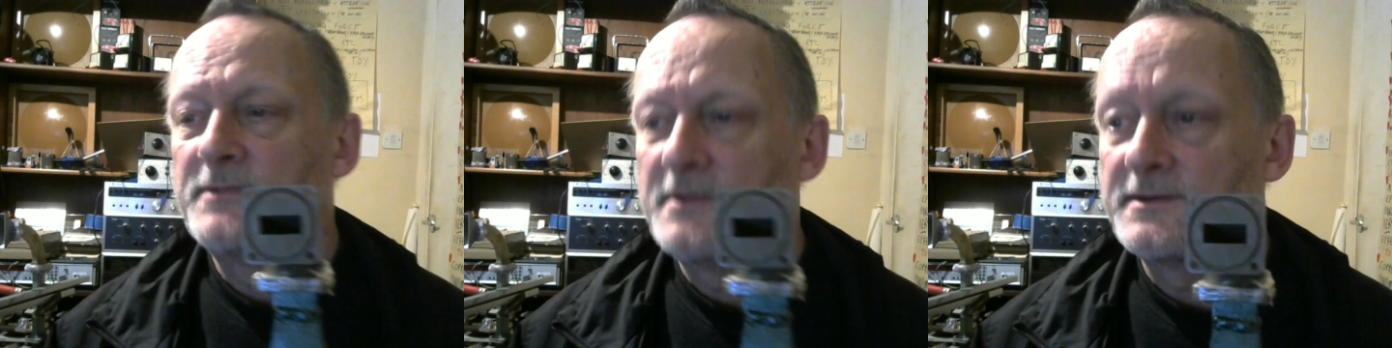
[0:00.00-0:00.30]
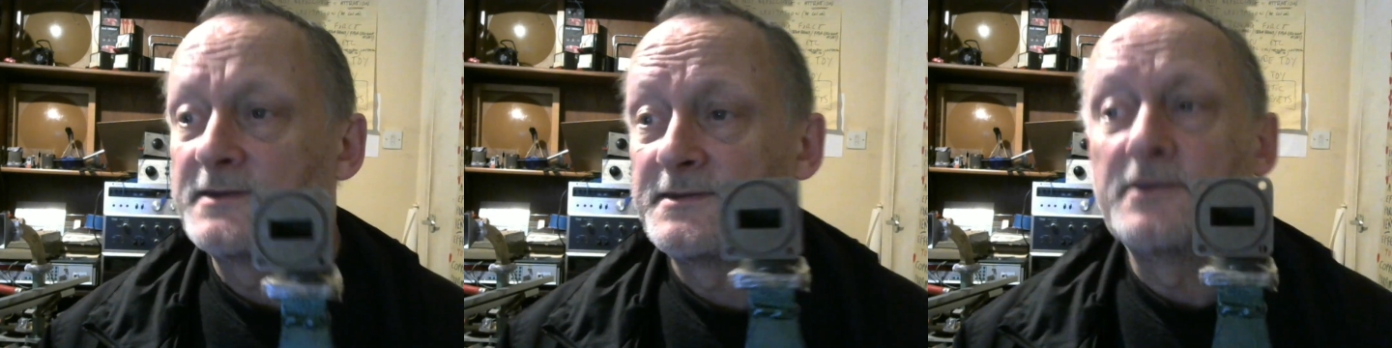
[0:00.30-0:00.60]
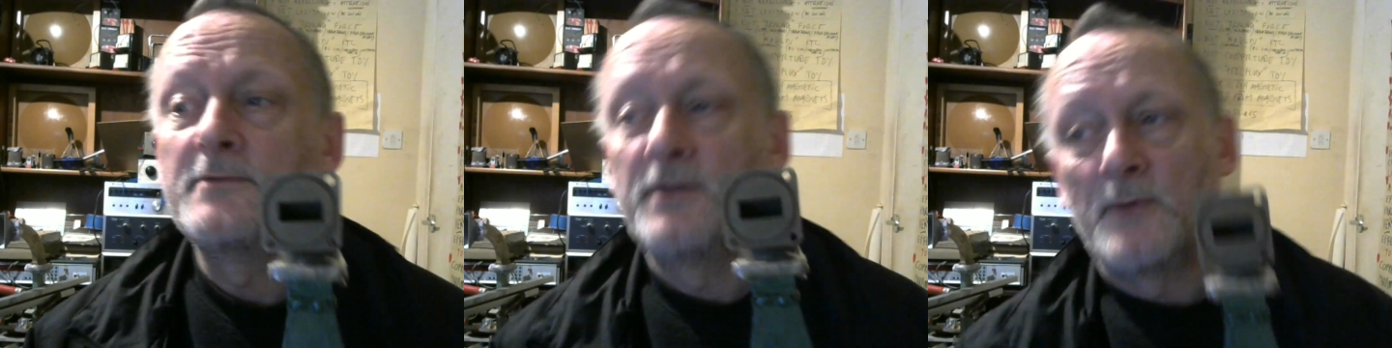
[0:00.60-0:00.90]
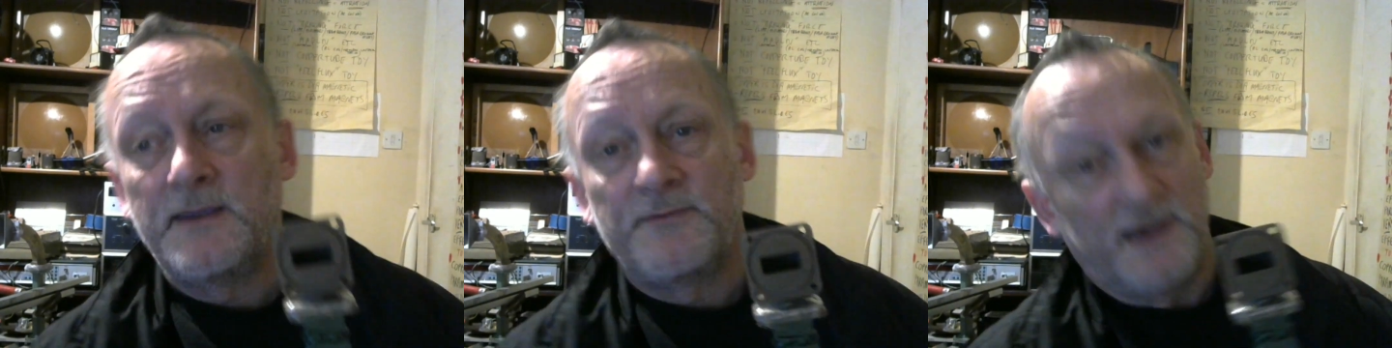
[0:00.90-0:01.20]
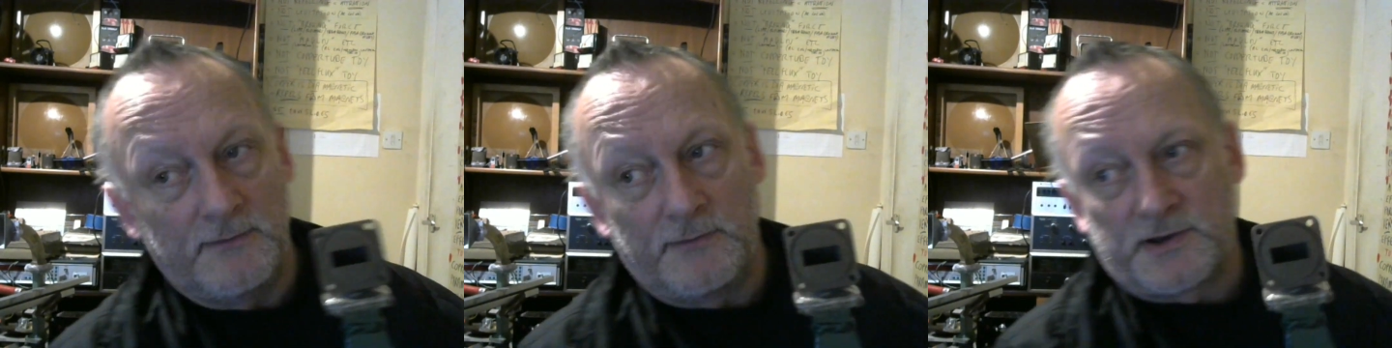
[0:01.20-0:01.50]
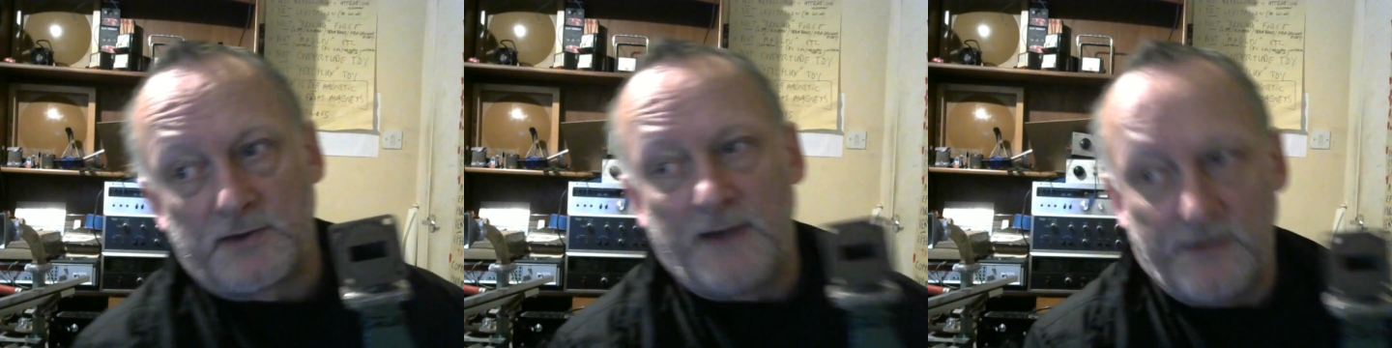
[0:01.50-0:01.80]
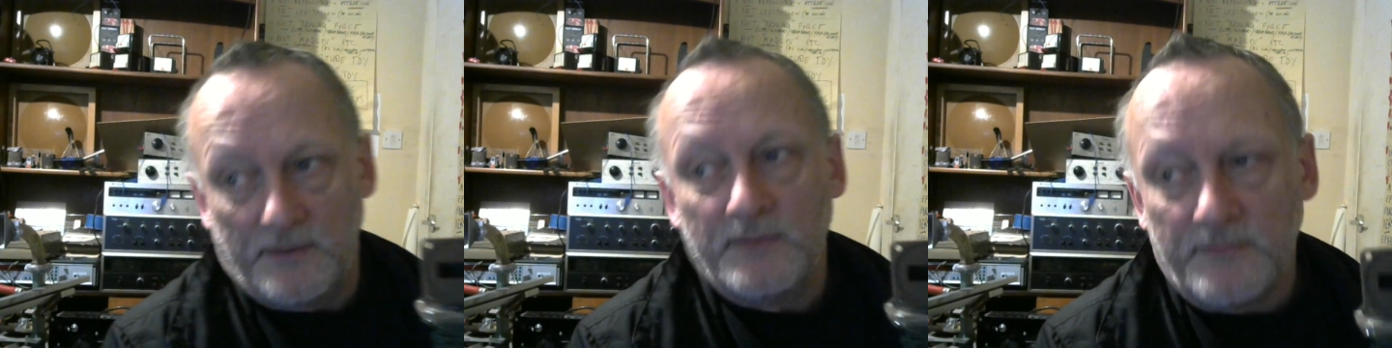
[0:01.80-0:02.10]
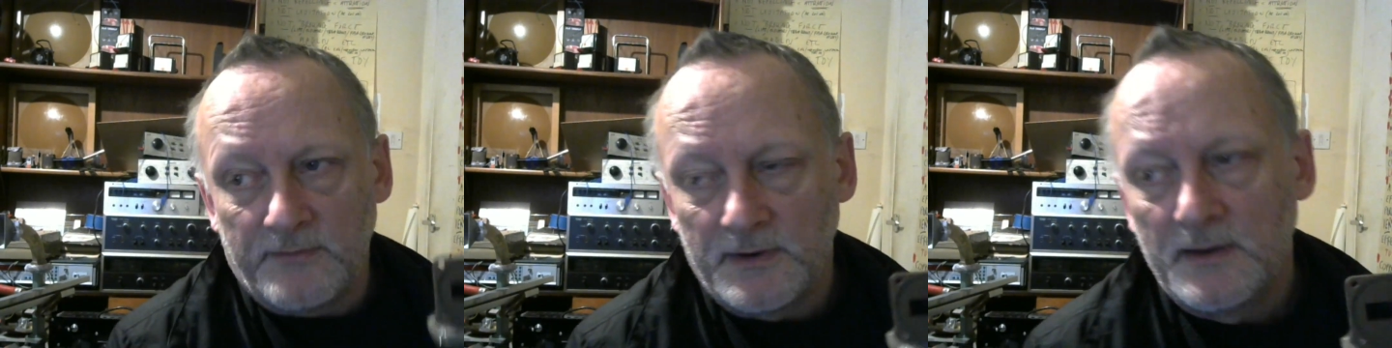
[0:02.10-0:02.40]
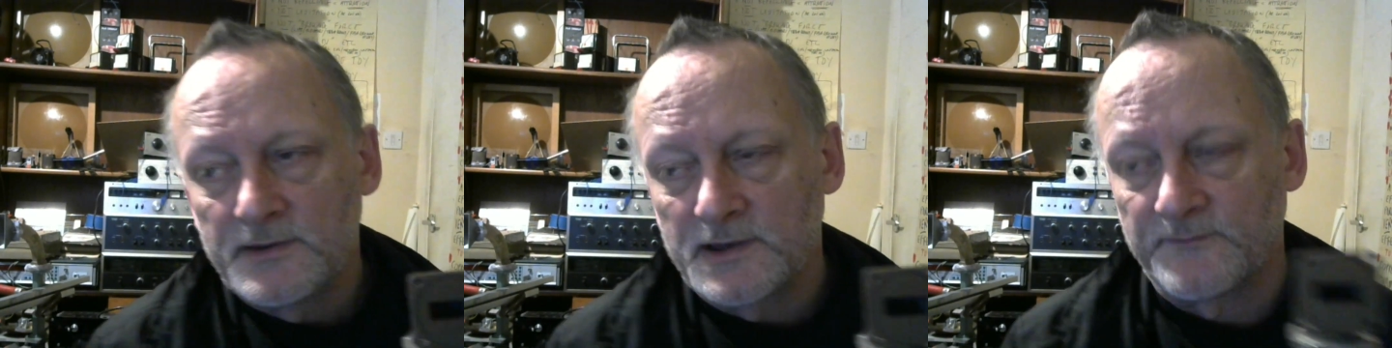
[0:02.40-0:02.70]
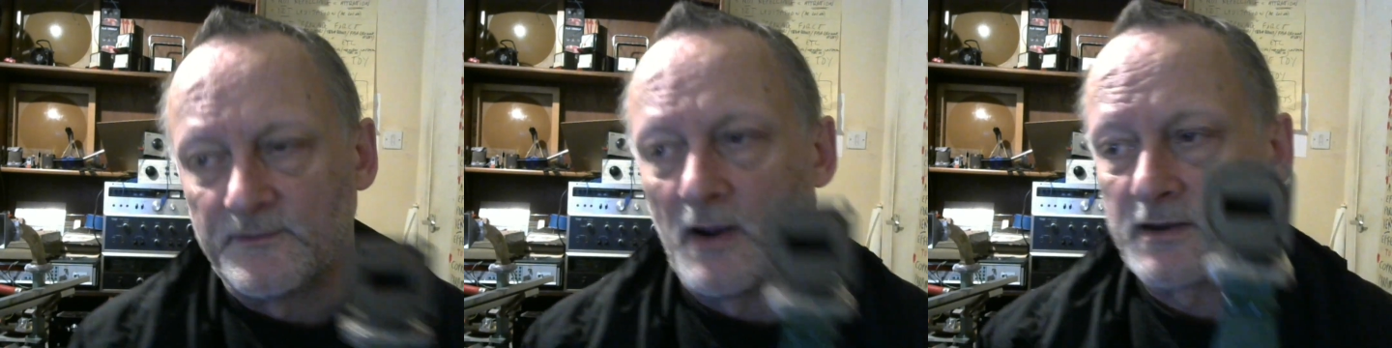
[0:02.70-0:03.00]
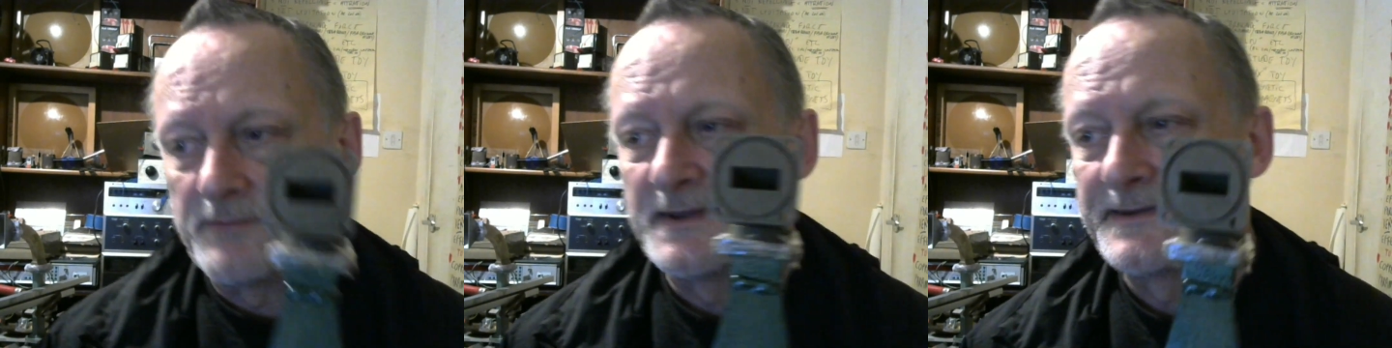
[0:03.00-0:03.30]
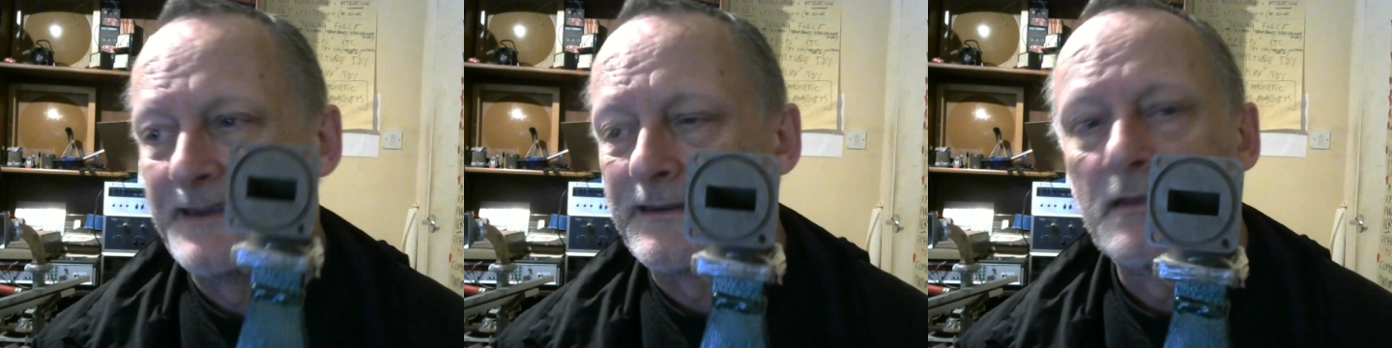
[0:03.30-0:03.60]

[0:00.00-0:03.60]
Just assuming the wave theory was correct, though, just for argument's sake.